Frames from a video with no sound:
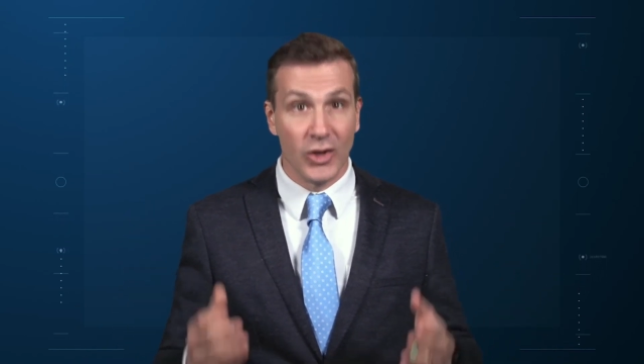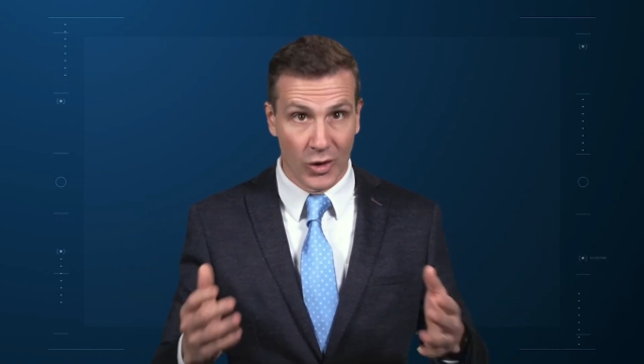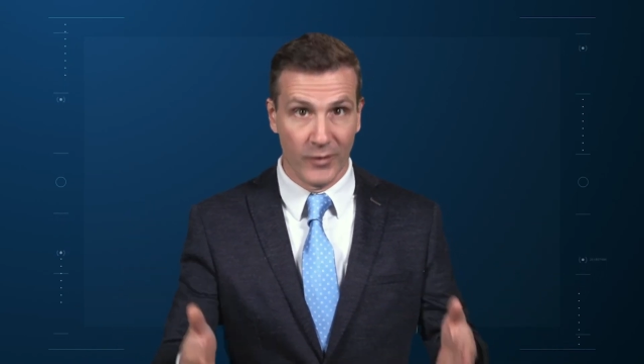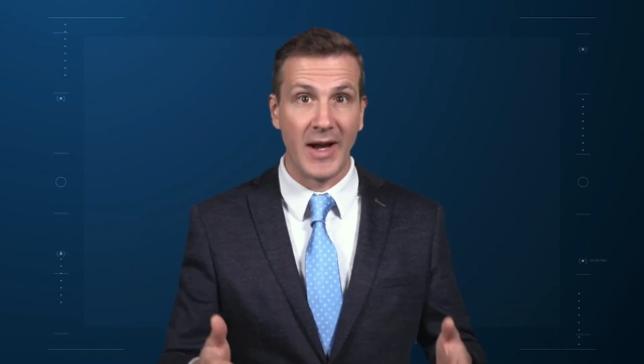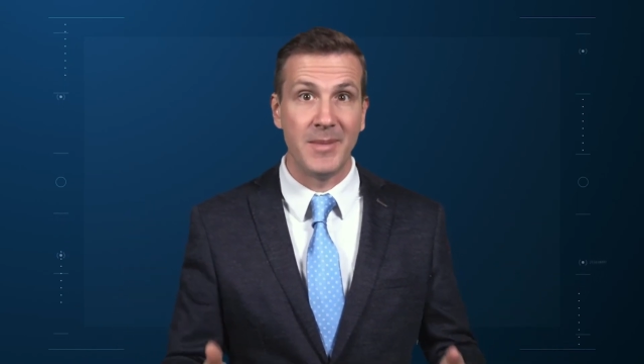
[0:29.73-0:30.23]

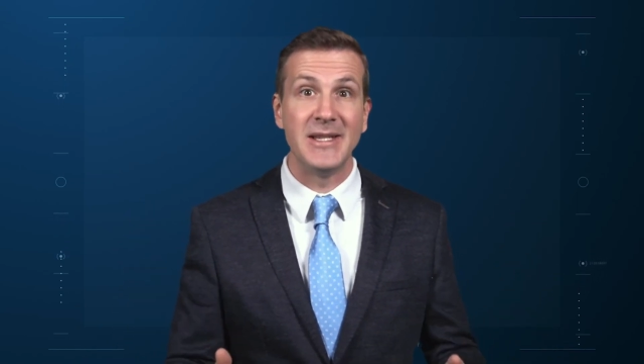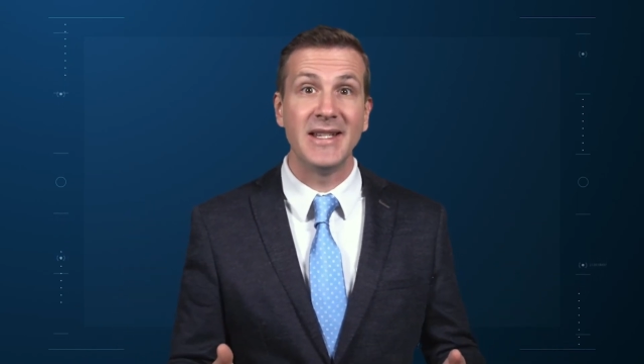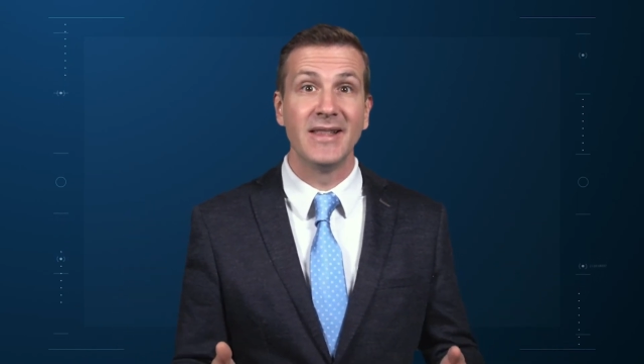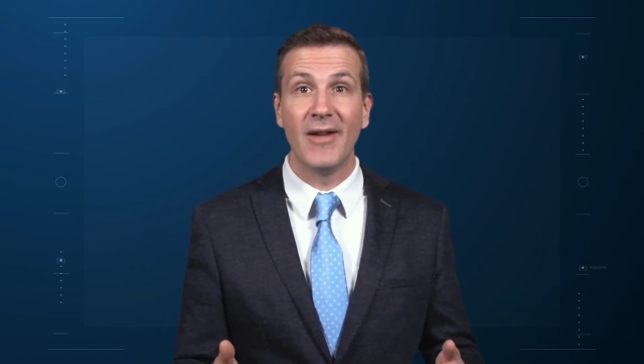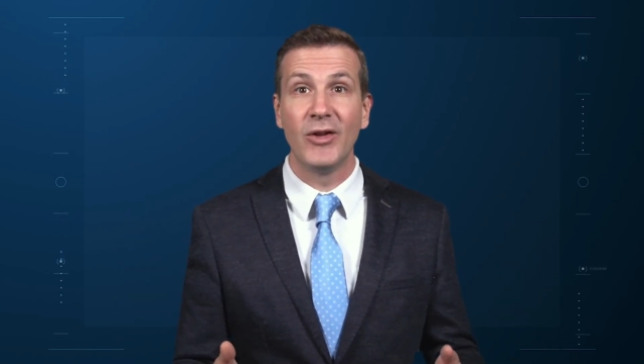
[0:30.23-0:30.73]
Your vitamin
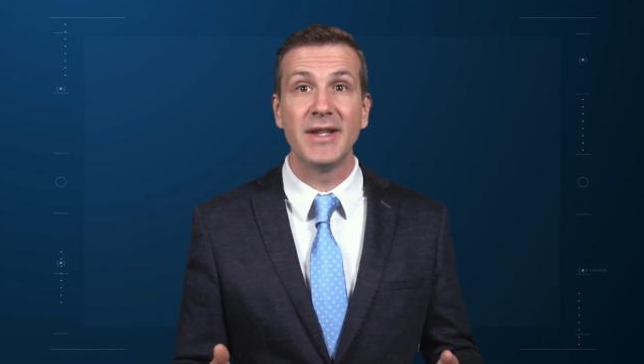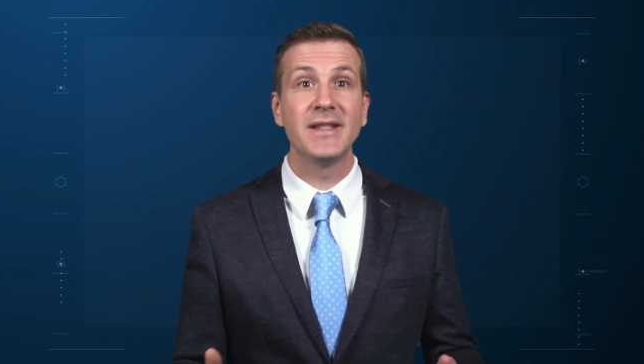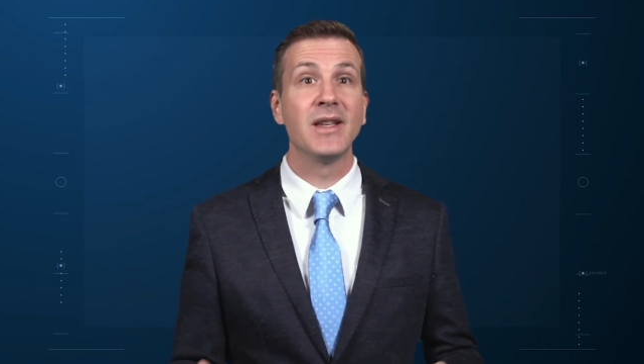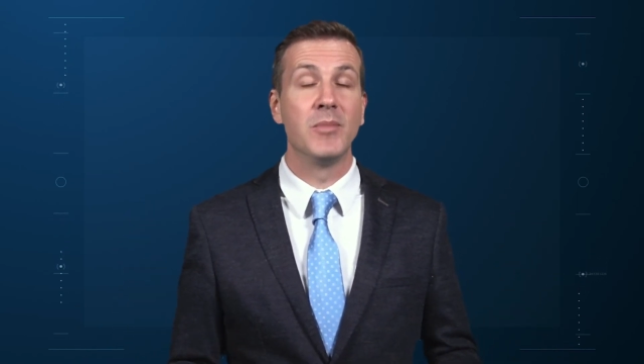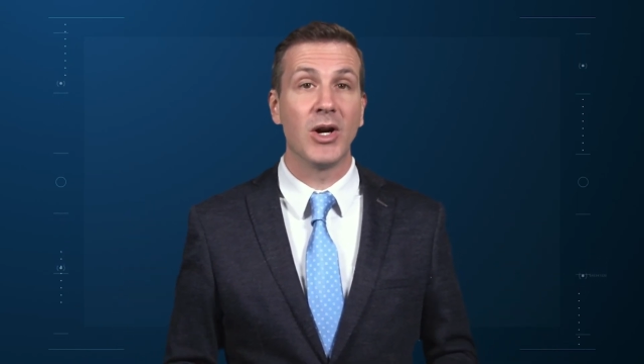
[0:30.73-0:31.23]
D level
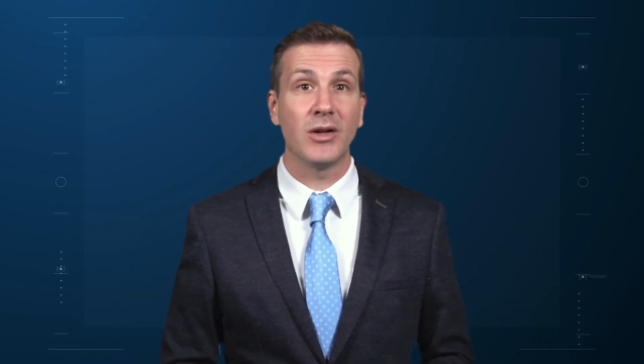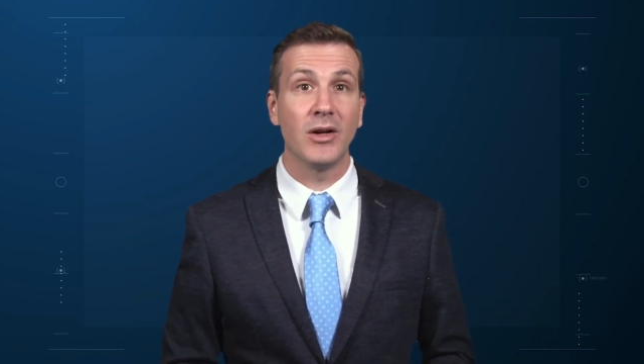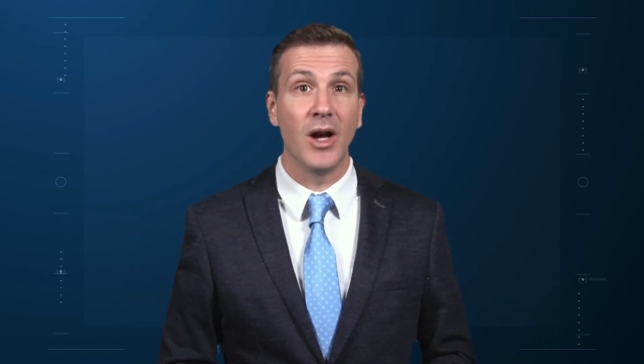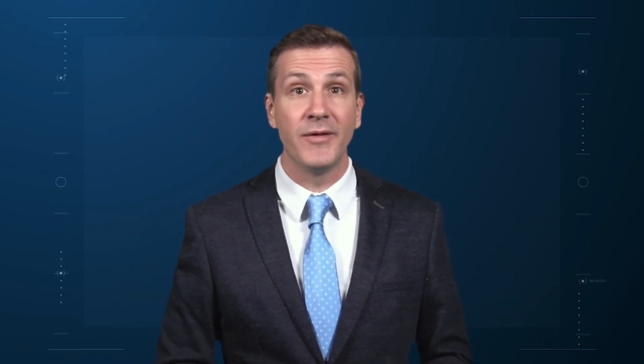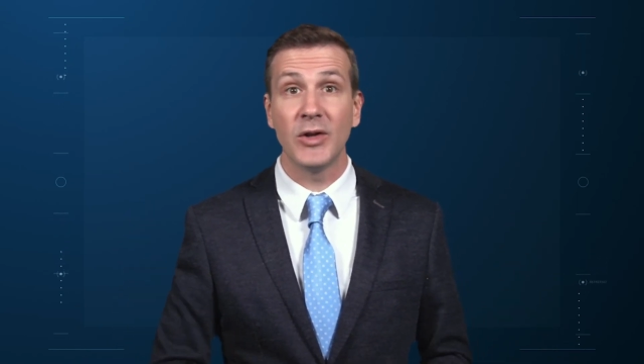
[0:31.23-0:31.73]
is a
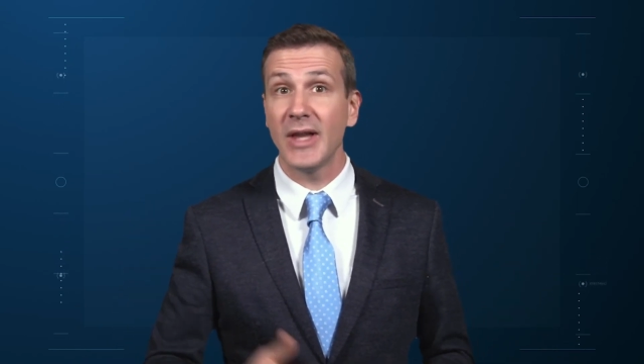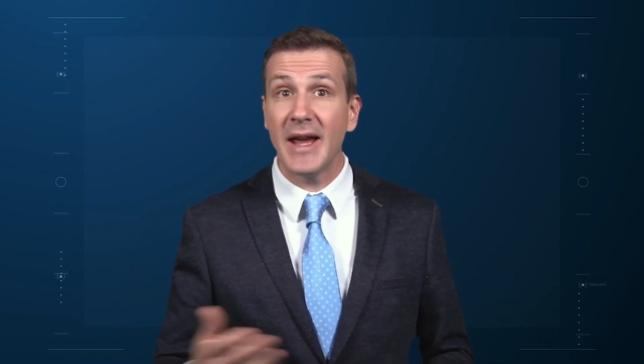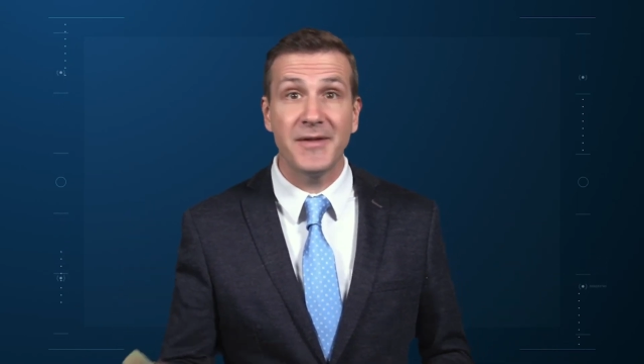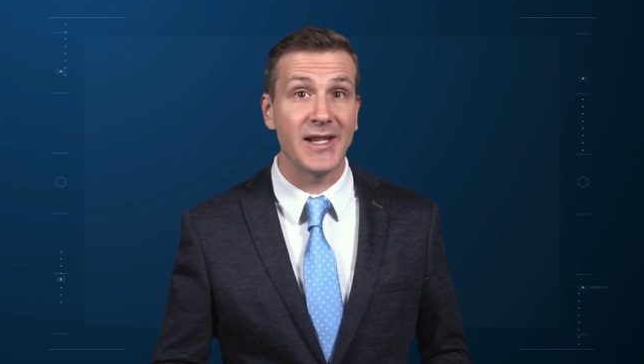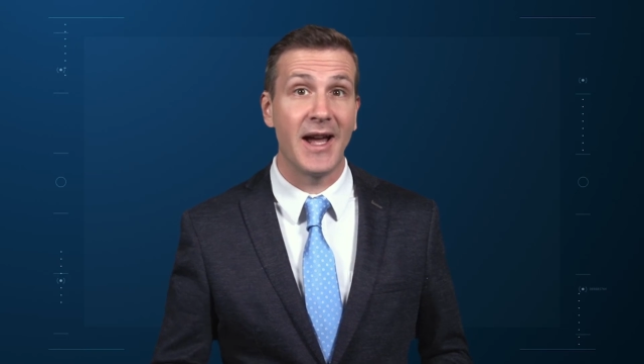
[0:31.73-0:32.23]
marker of your
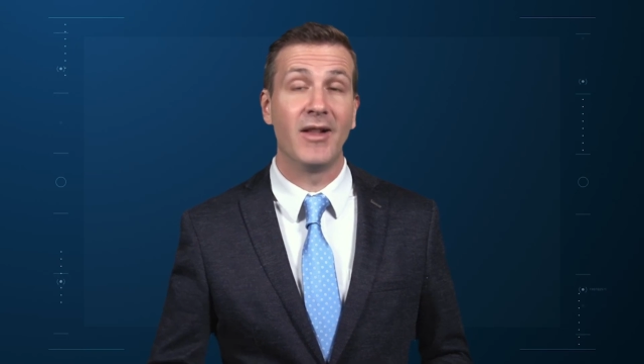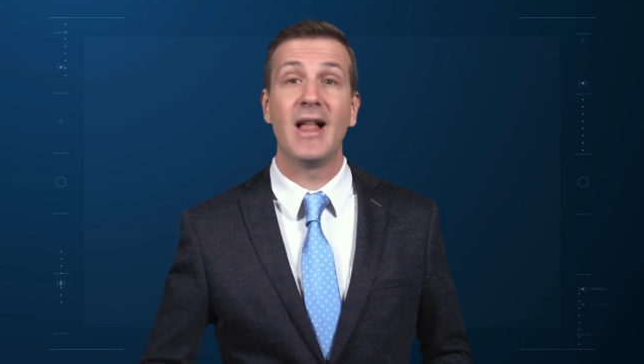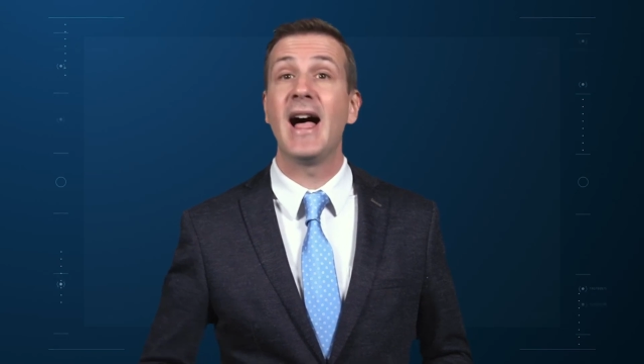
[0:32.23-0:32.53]
lifestyle,